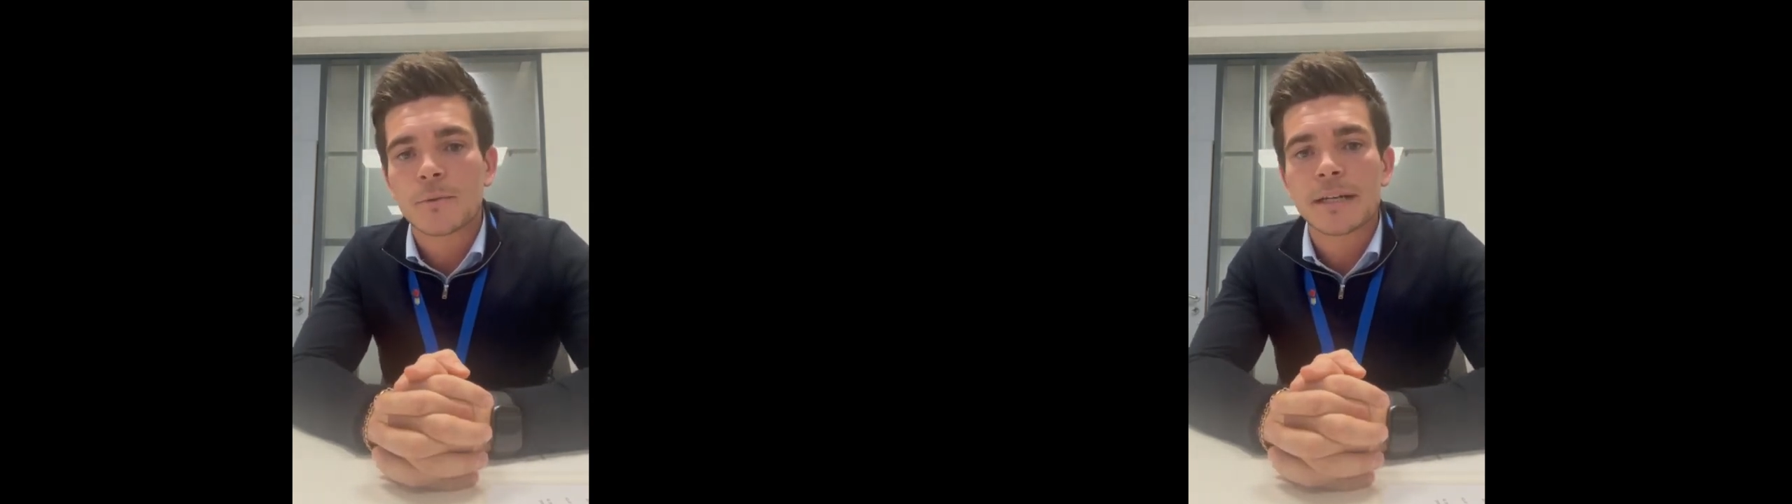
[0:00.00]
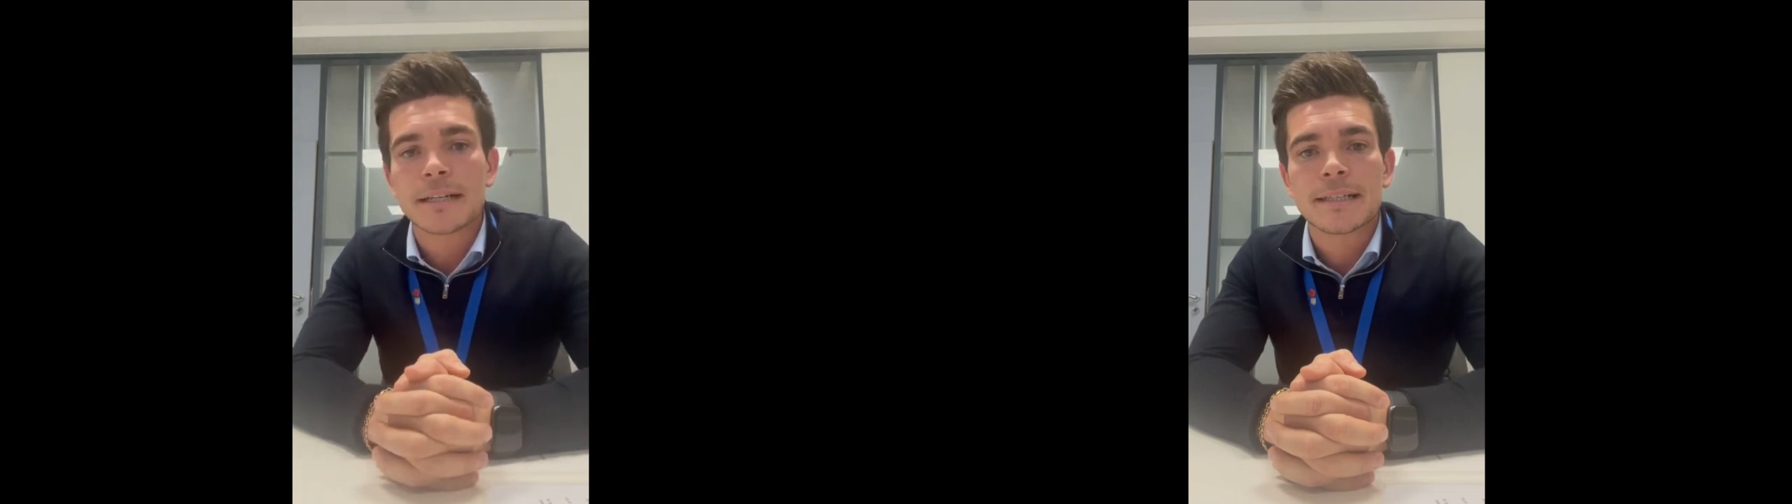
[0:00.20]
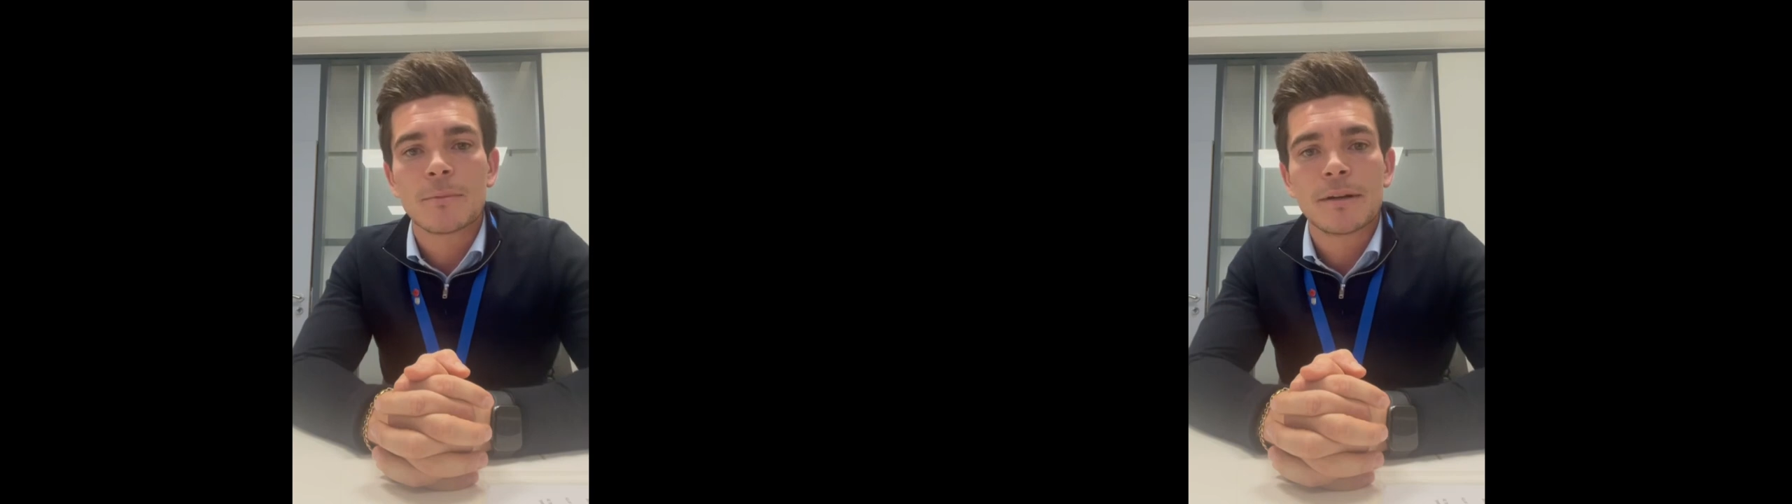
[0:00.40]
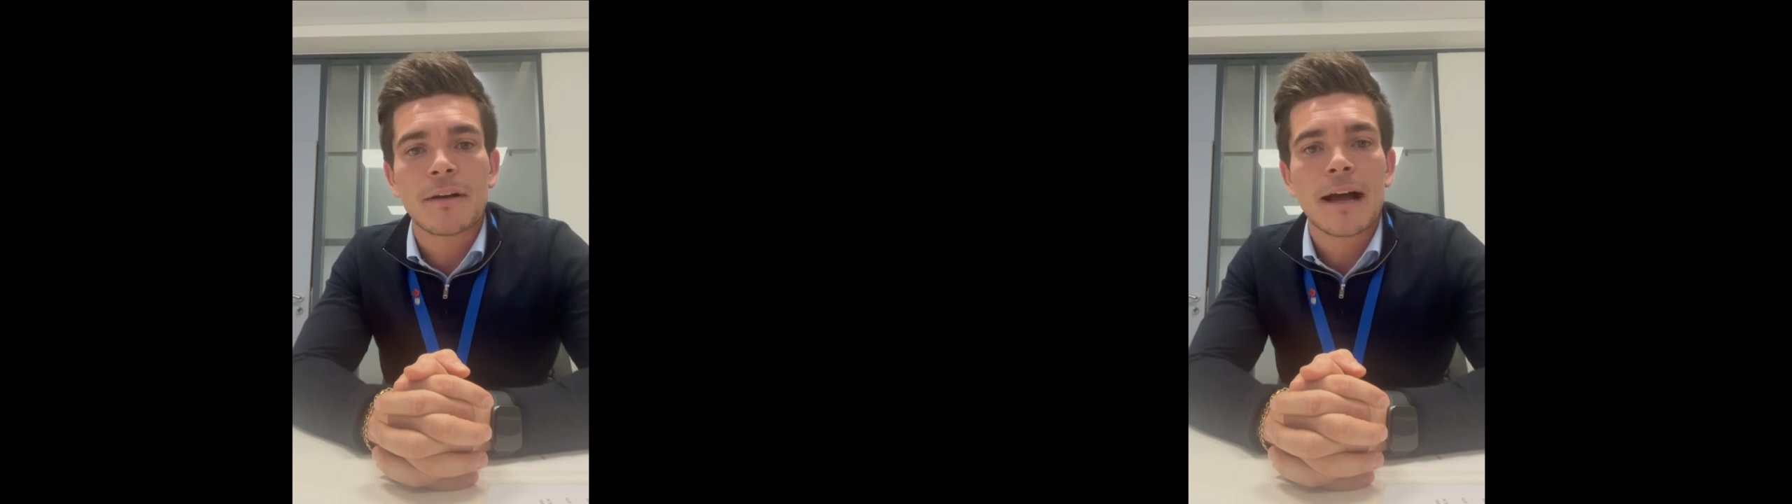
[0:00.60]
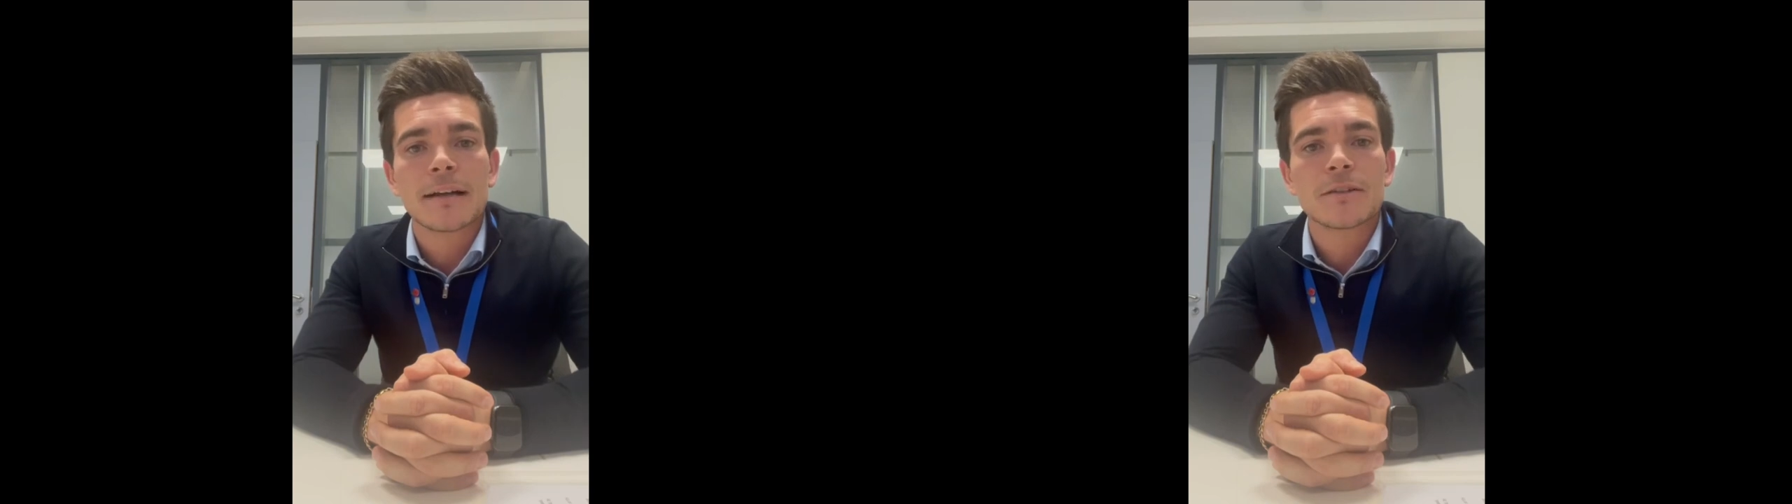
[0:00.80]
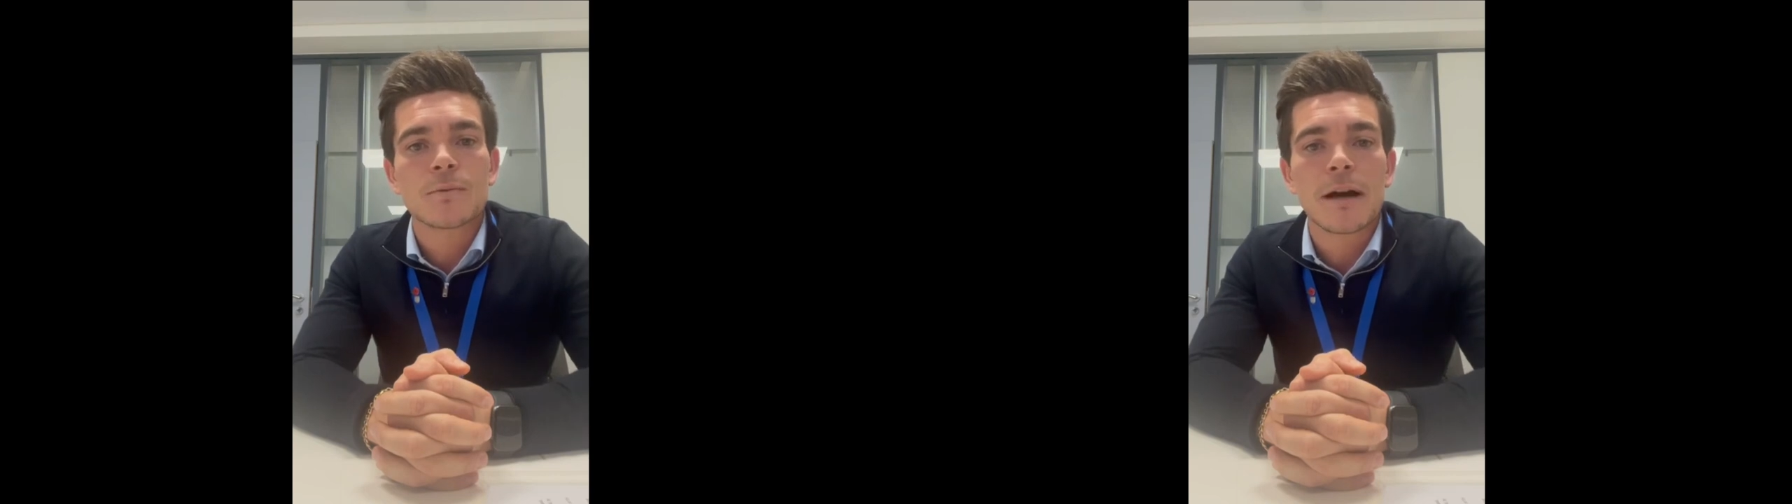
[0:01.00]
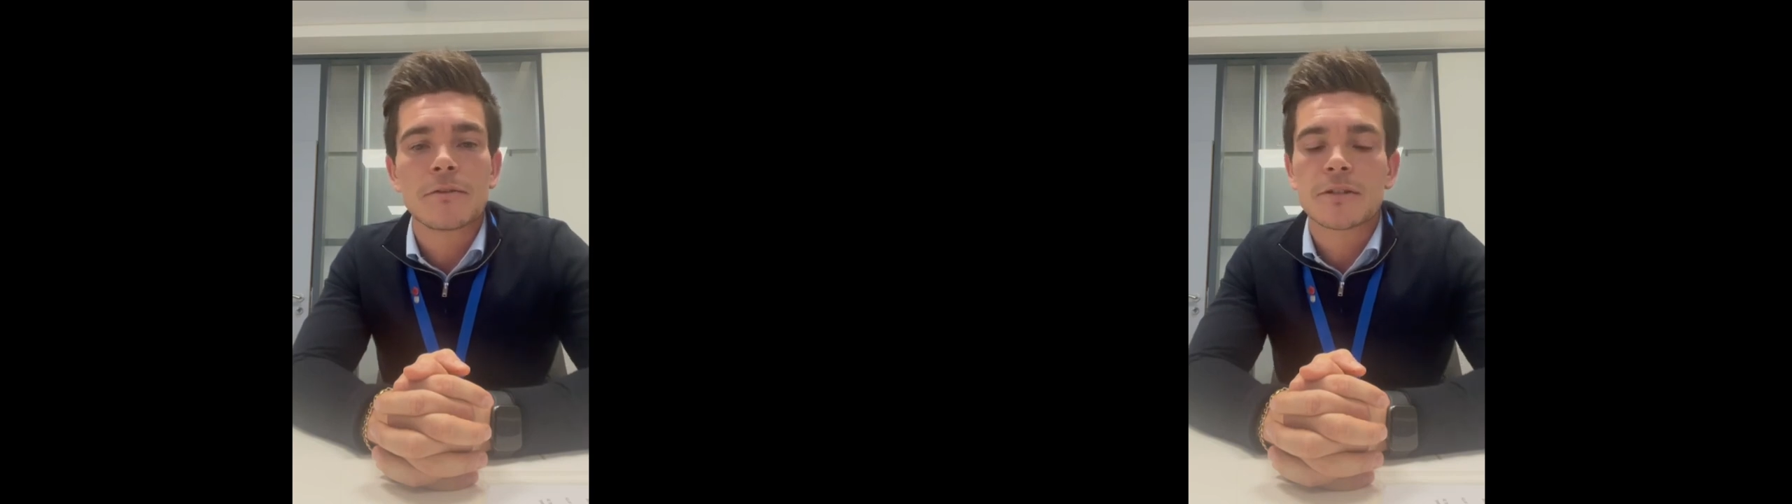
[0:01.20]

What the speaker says: weeks that we've had as well.